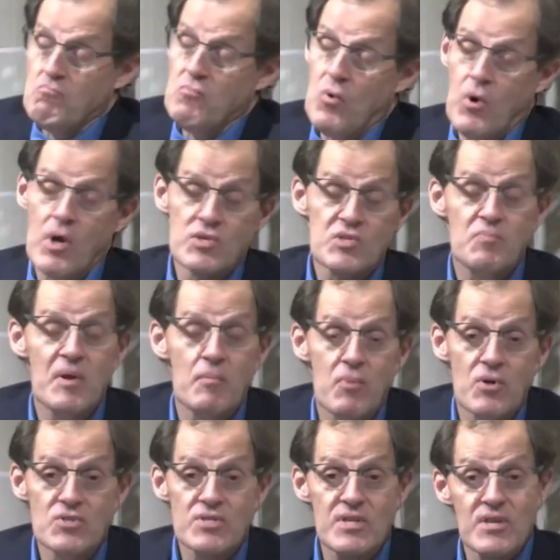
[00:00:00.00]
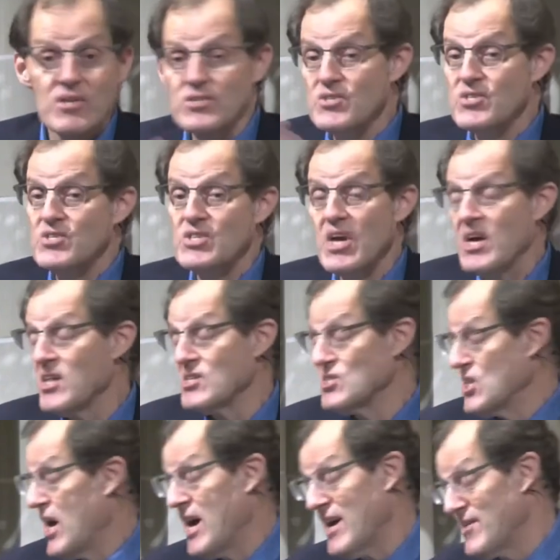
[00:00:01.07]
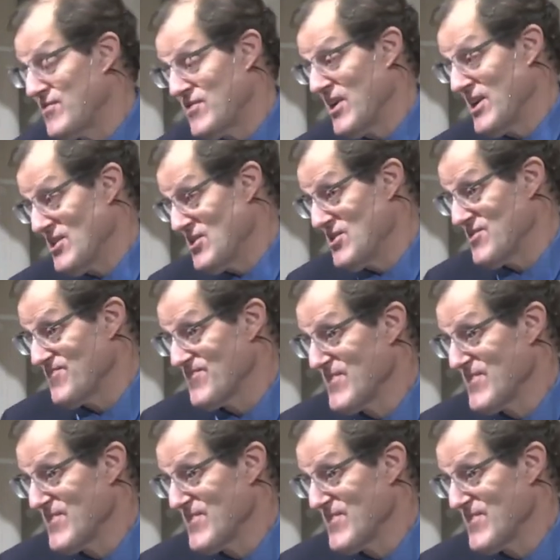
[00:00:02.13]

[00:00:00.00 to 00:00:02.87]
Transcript: or I'll speak personally. Here's the challenge I face.